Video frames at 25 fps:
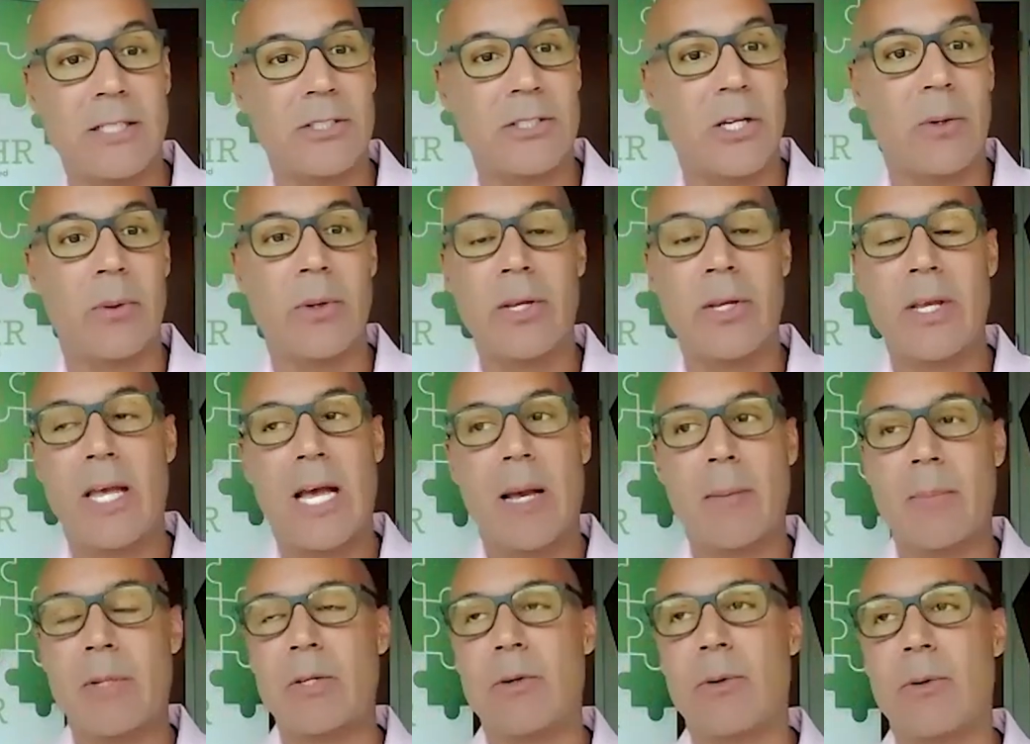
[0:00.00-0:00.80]
So
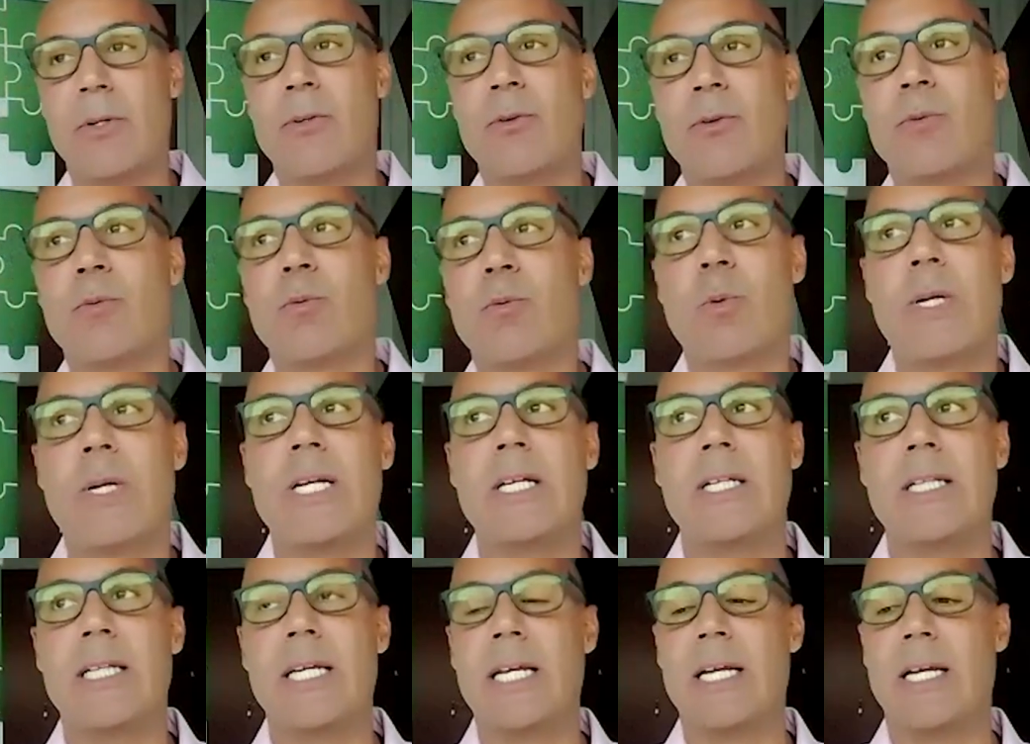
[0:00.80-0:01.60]
I mean, you you
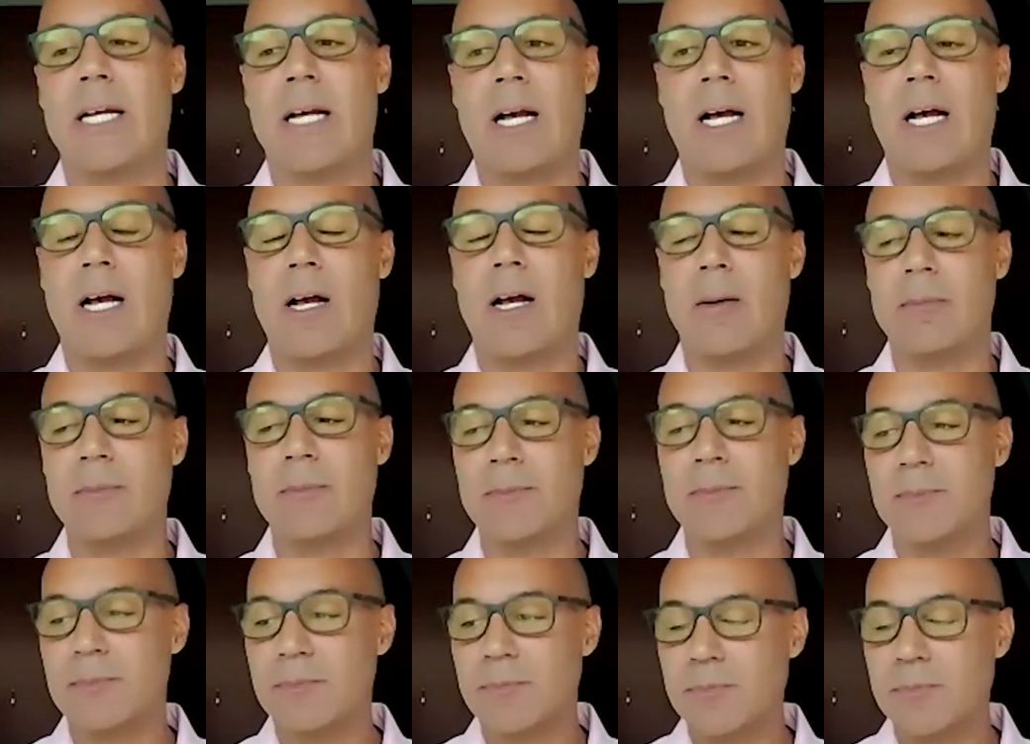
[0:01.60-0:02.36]
really um,